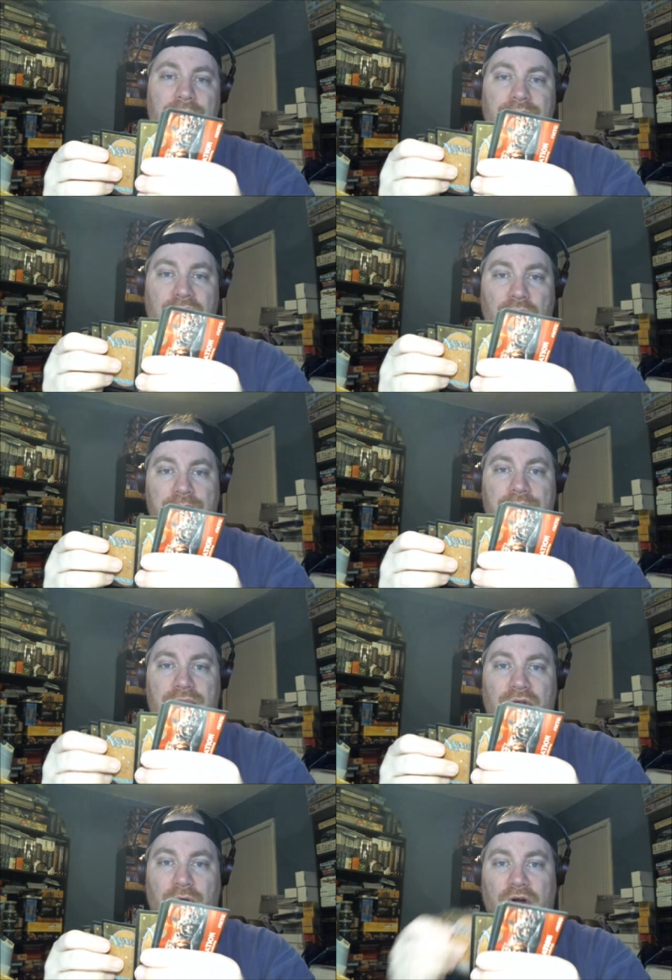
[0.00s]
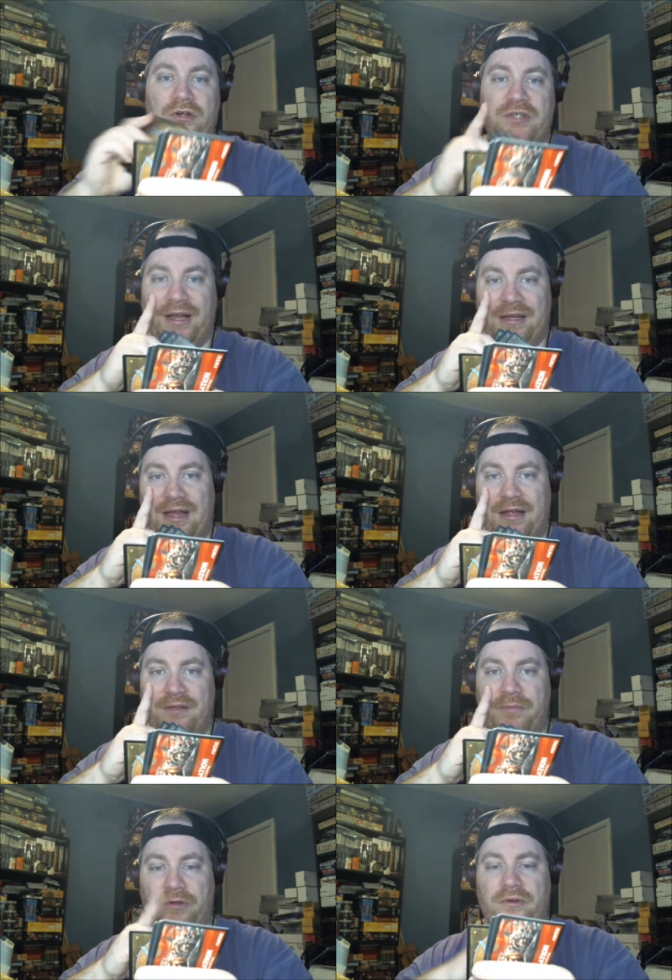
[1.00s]
You Ursine deck
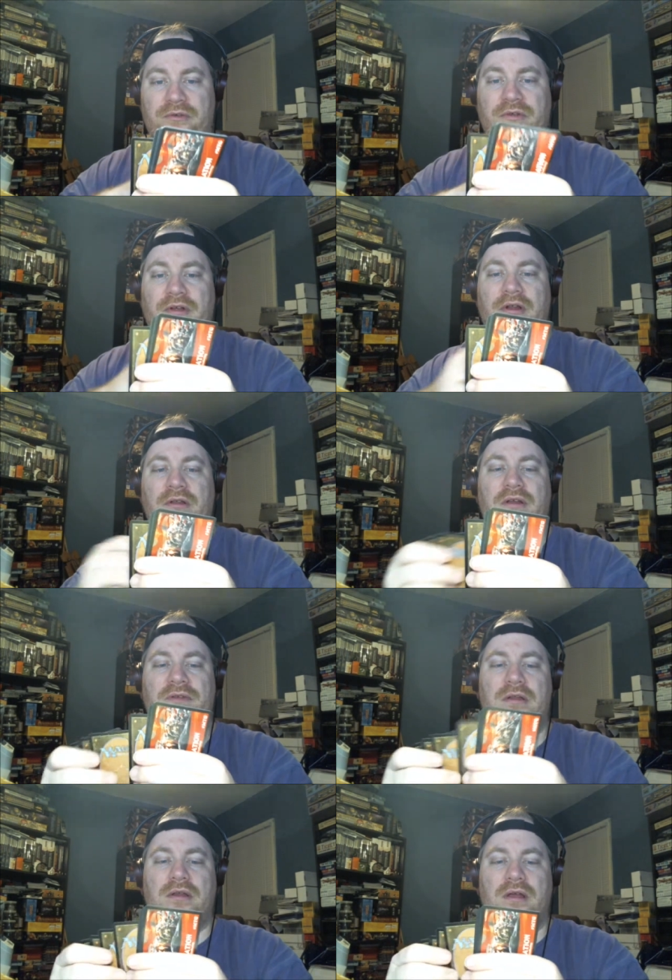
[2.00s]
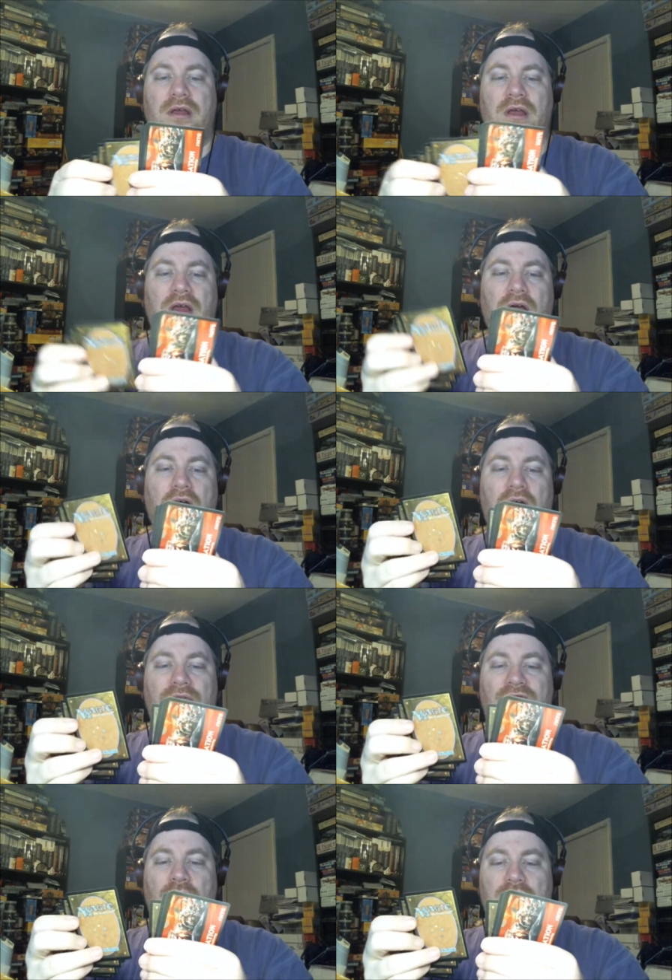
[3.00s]
builders are going to love it.
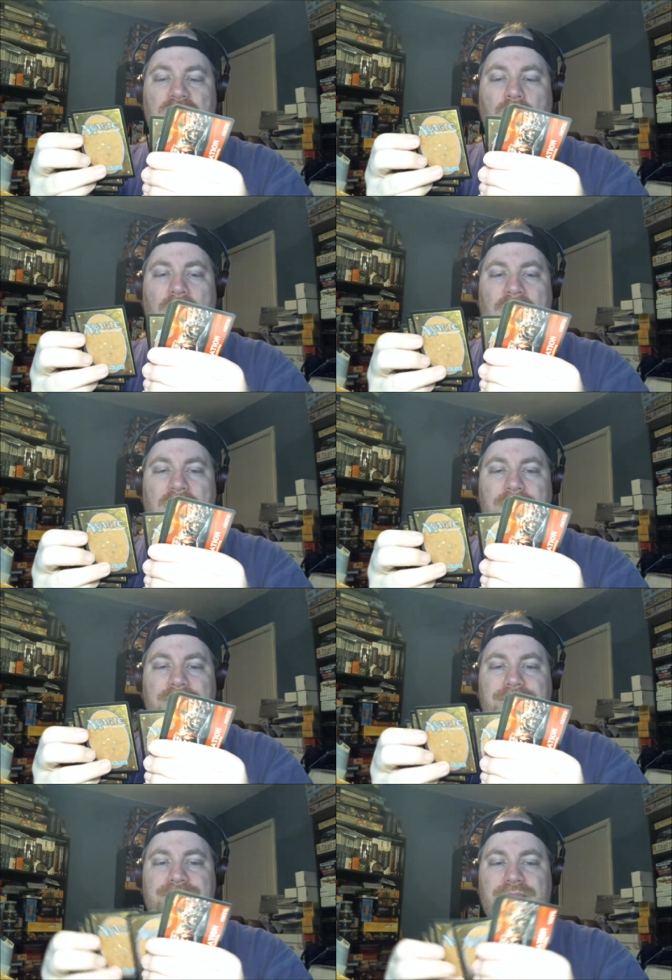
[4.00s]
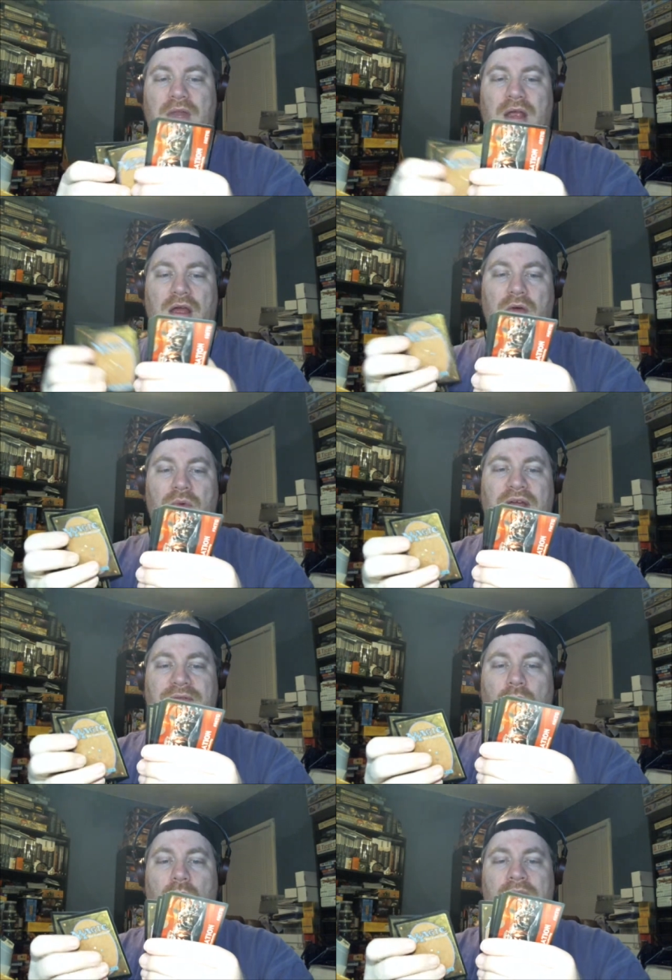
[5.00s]
Force Away. We have a
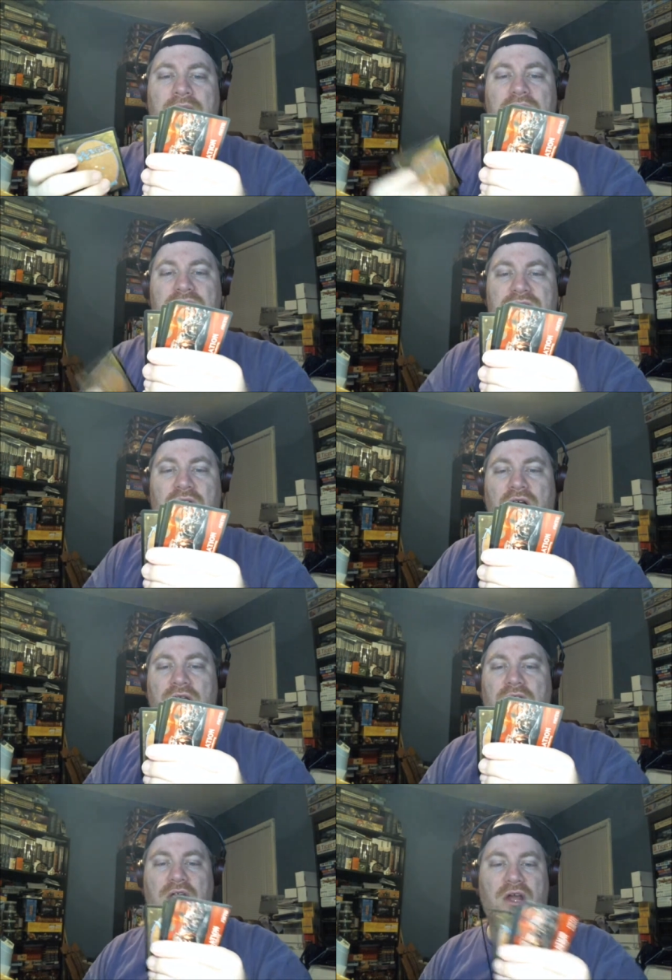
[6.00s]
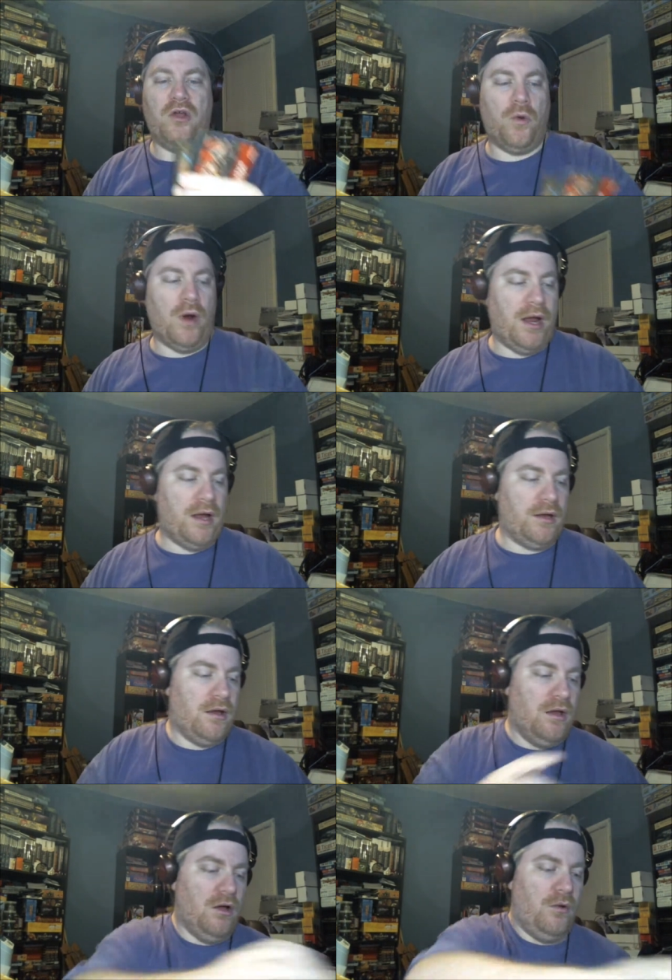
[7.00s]
Wind Scarred Crag,
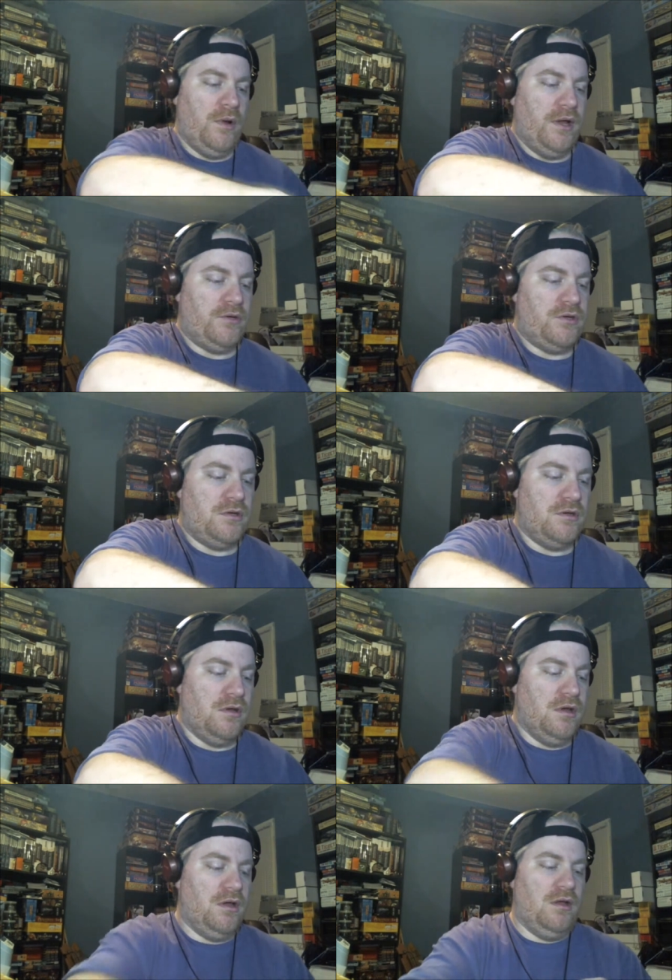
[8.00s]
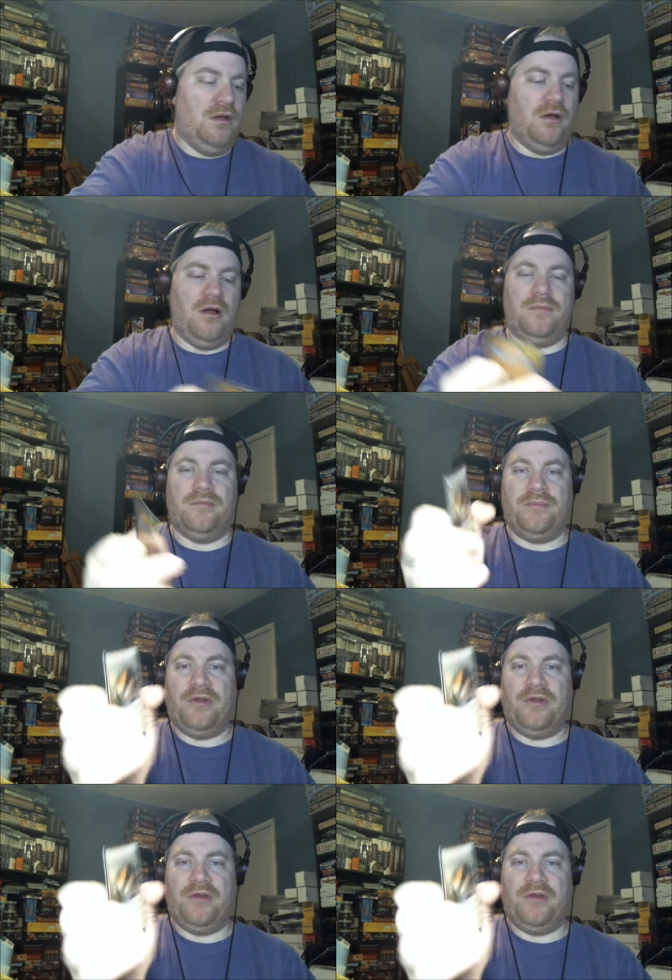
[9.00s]
which I'm going to